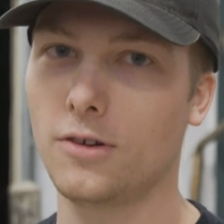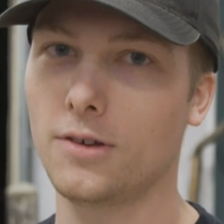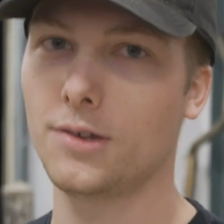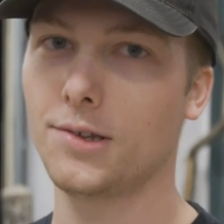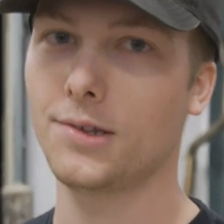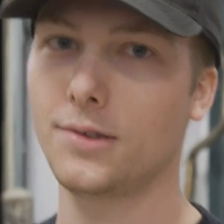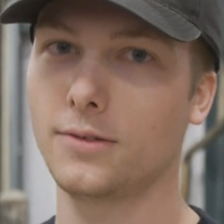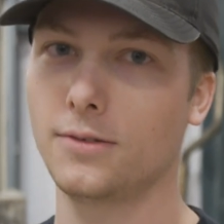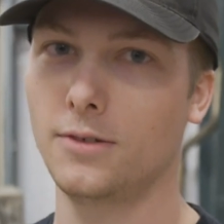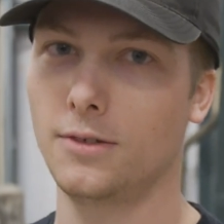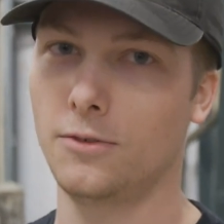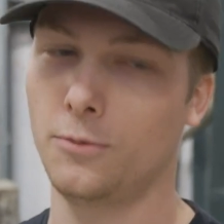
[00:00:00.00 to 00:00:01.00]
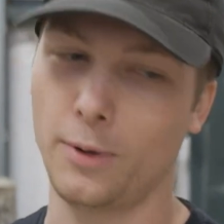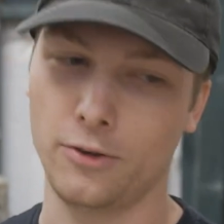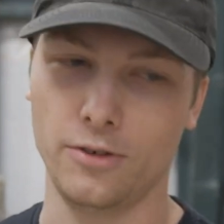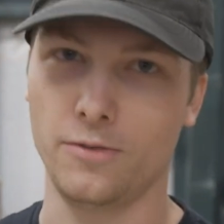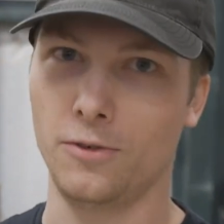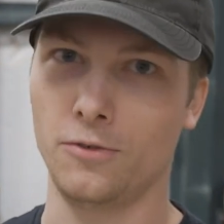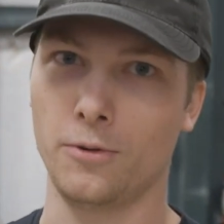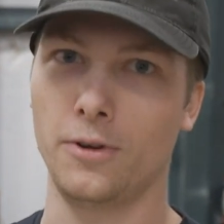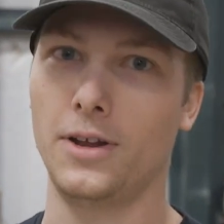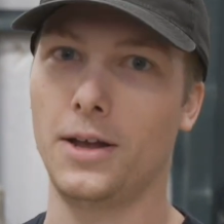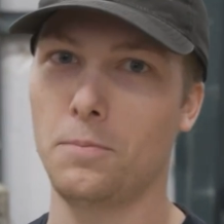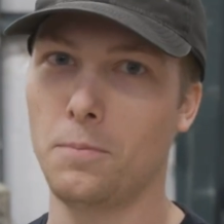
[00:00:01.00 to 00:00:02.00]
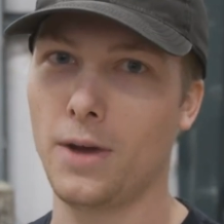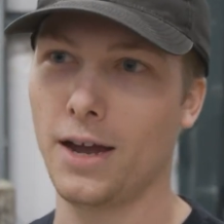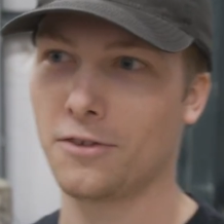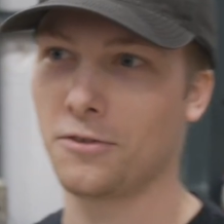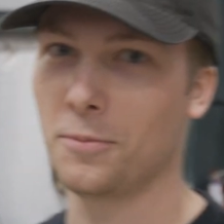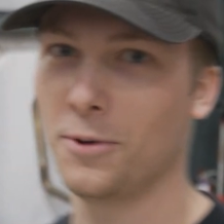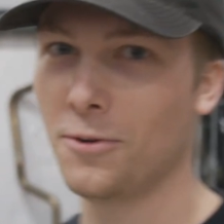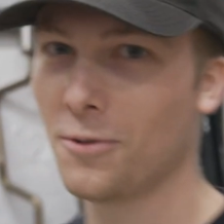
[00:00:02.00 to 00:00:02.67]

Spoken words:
you, especially if he's running at maximum